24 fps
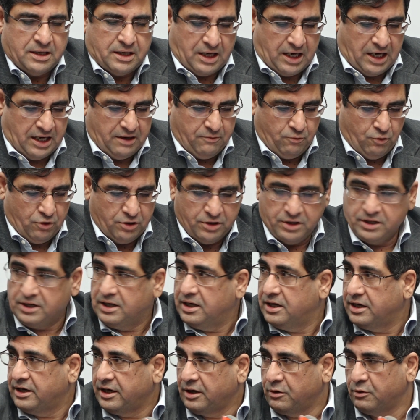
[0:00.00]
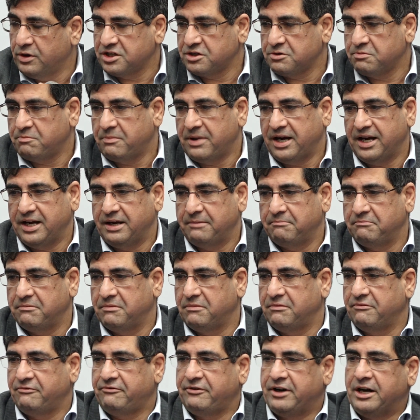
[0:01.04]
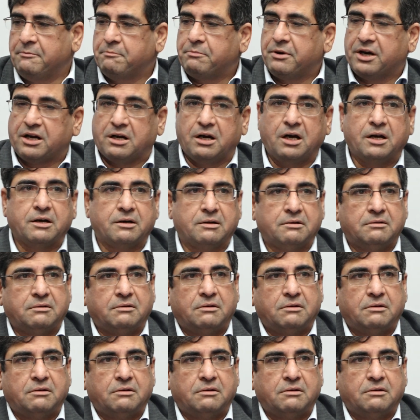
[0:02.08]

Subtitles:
I would request my friend Prakar